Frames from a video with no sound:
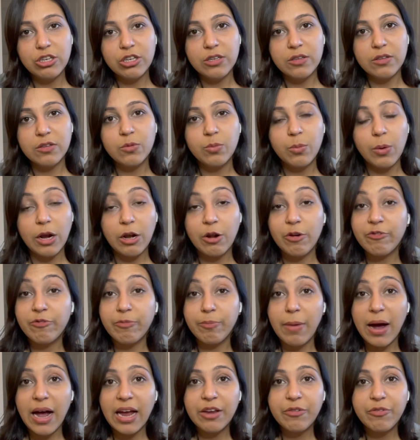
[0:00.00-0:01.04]
is one of
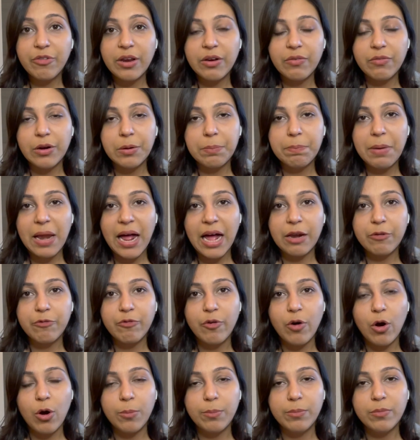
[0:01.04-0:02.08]
my favorite
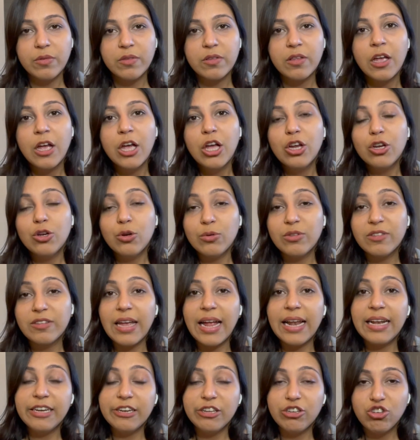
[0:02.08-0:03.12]
platforms to
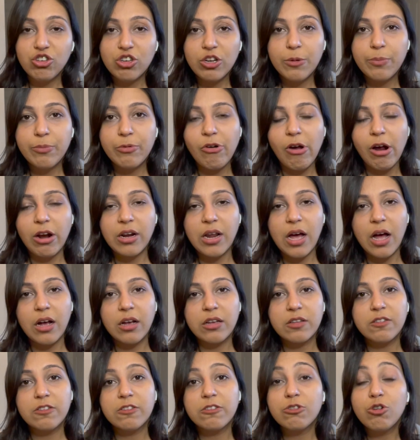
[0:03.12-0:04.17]
sell digital
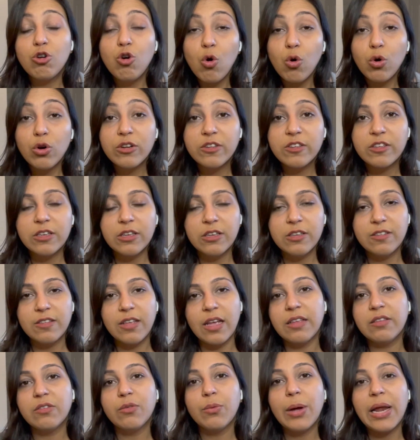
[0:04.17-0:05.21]
products, courses,
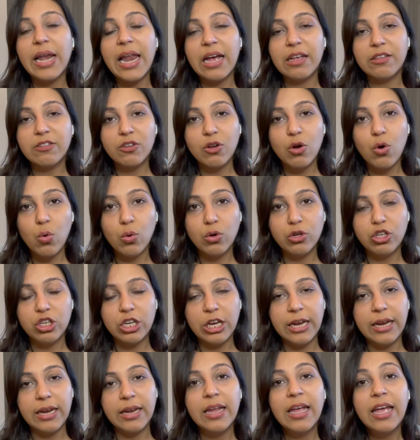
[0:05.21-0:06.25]
as well as
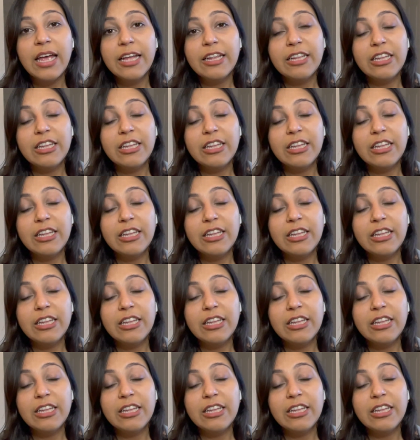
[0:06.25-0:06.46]
coaching.